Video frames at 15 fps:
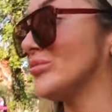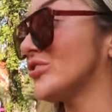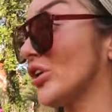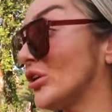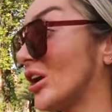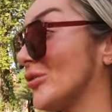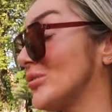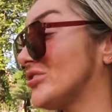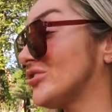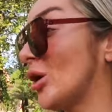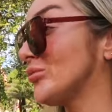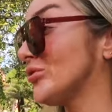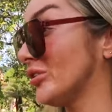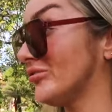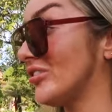I'm so glad we
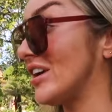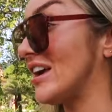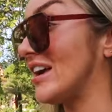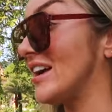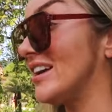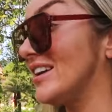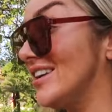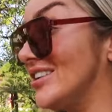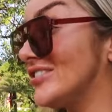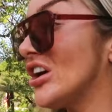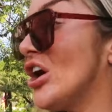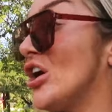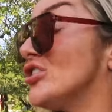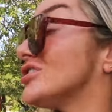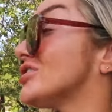stopped off here. It is
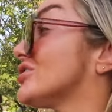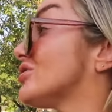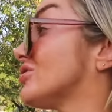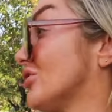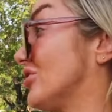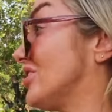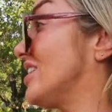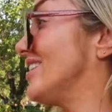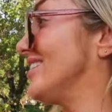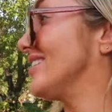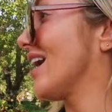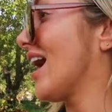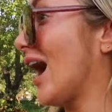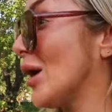stunning. Yeah.